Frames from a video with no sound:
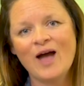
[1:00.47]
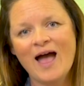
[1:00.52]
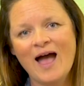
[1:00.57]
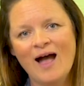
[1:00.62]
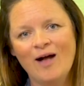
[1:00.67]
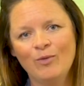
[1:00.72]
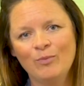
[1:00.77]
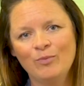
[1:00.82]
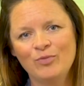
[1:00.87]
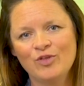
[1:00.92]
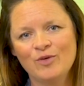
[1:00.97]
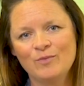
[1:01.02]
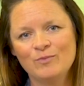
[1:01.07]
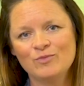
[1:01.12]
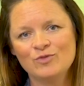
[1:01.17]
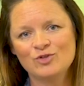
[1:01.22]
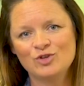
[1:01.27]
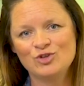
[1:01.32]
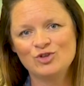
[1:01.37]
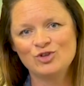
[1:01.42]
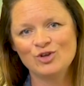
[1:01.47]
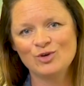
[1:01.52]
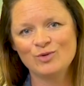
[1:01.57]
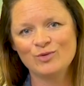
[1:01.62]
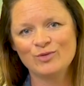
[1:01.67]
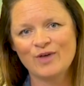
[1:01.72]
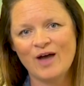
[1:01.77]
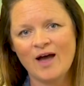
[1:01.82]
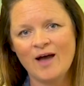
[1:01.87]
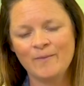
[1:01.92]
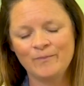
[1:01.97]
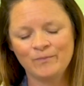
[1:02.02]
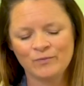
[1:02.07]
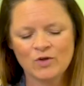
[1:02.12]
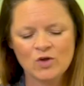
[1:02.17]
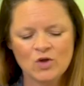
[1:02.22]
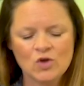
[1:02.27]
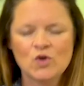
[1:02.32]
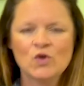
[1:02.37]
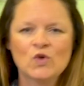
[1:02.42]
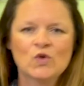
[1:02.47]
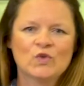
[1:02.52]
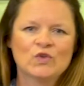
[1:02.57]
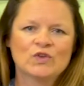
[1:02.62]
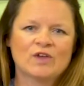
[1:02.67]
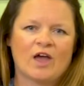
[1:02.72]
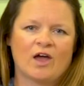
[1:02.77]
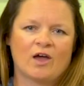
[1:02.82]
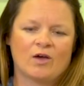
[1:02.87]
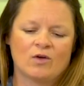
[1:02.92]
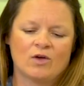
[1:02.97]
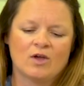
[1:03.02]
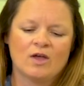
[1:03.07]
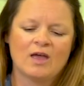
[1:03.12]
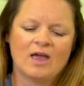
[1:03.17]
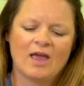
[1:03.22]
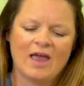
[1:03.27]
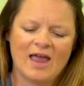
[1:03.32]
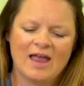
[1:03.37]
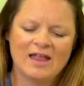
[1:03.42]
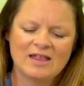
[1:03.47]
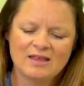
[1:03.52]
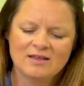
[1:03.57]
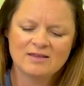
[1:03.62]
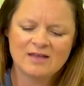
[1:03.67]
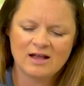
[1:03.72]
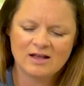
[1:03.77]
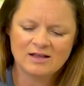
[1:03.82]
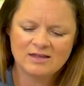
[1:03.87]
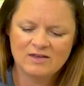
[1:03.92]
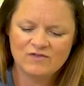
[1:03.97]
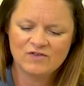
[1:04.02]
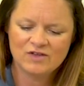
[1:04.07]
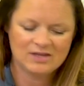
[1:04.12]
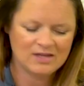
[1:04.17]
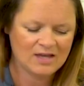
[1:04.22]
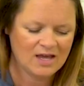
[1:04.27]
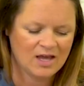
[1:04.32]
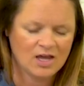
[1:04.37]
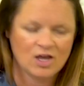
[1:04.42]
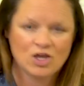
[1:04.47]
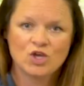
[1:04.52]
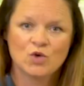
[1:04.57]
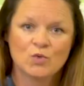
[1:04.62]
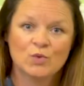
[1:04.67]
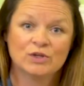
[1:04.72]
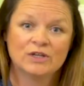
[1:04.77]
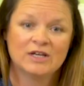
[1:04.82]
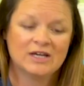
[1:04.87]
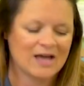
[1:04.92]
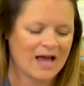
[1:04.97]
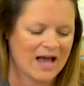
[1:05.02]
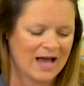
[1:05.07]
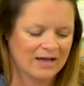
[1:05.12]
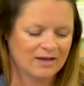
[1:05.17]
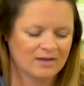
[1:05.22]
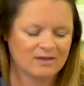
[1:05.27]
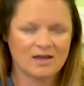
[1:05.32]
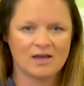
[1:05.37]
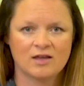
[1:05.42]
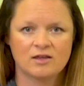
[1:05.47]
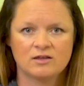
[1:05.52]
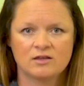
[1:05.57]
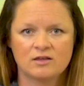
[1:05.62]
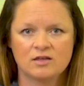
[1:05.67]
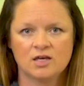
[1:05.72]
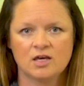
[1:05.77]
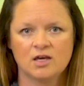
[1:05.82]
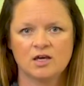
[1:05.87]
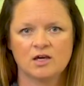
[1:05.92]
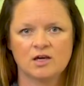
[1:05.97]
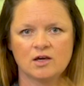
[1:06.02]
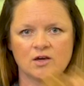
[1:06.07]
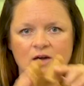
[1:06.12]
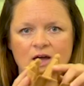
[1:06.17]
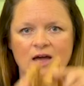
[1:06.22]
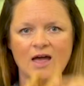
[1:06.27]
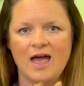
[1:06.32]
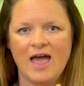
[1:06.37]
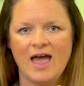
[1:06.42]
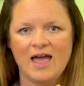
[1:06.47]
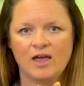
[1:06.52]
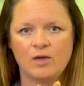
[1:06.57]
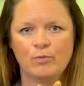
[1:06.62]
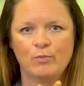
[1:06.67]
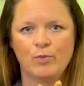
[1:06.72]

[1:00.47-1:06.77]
help them to do that? So in this activity, you will need access to egg